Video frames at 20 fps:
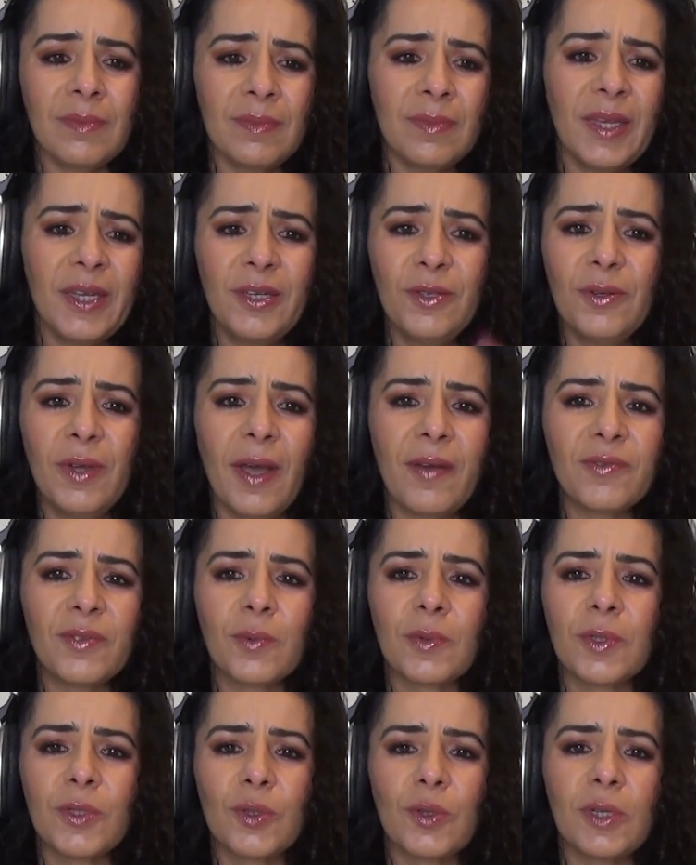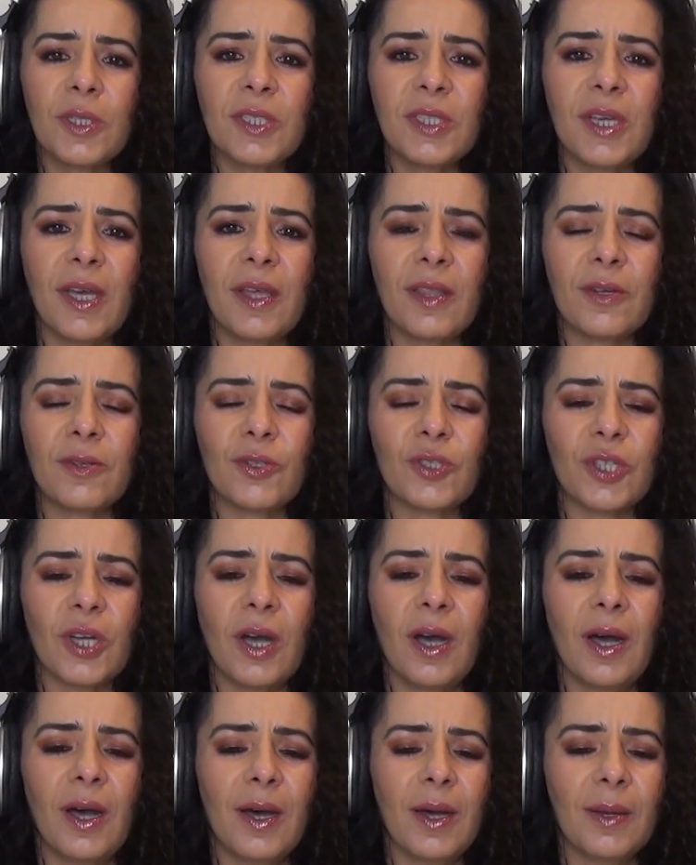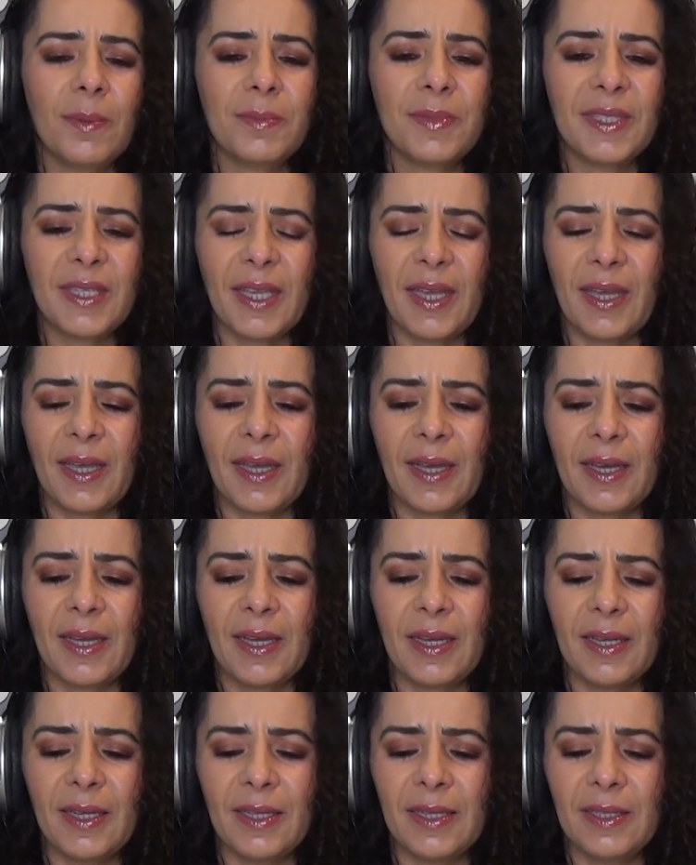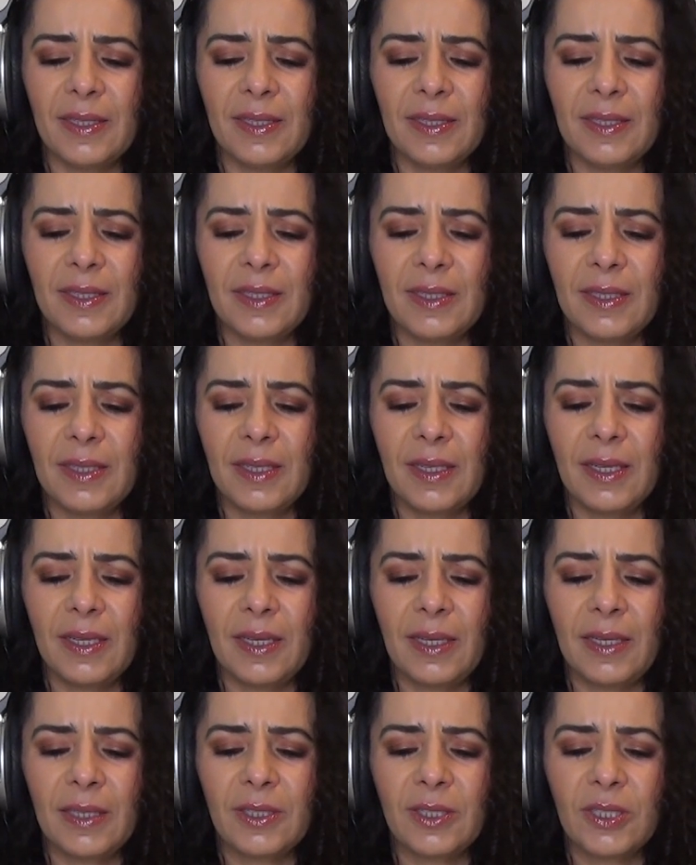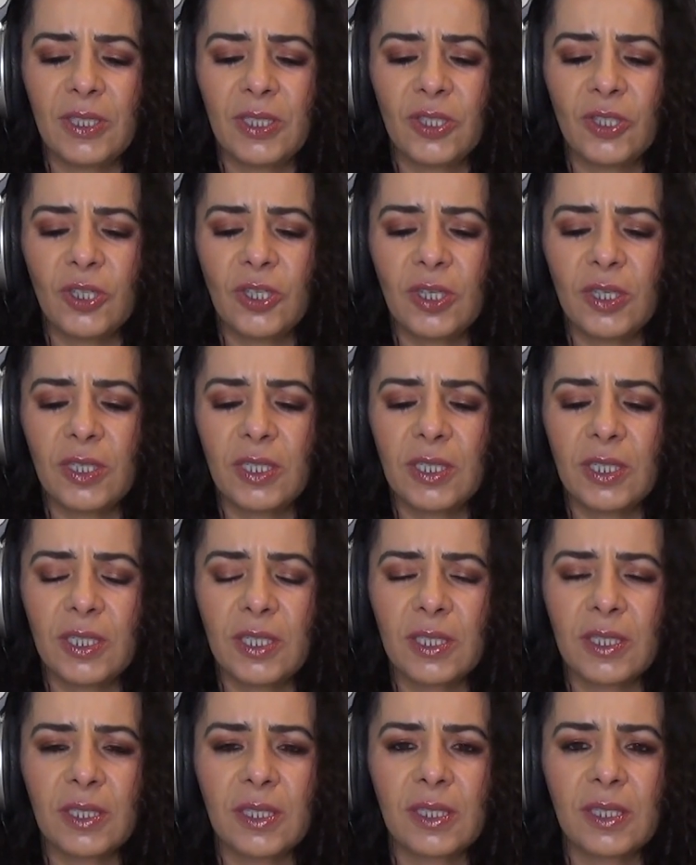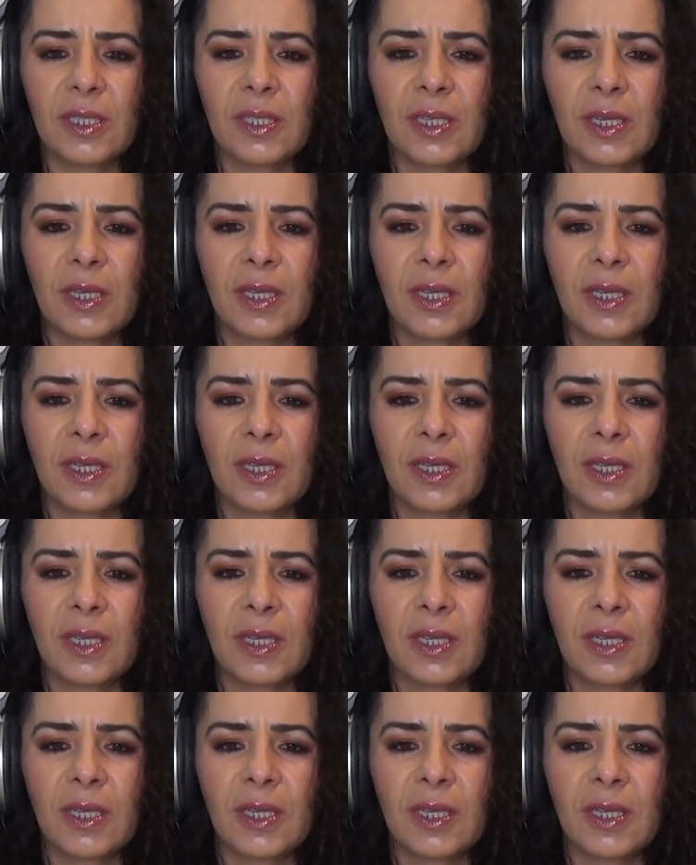you have to resort to other jobs, and it's just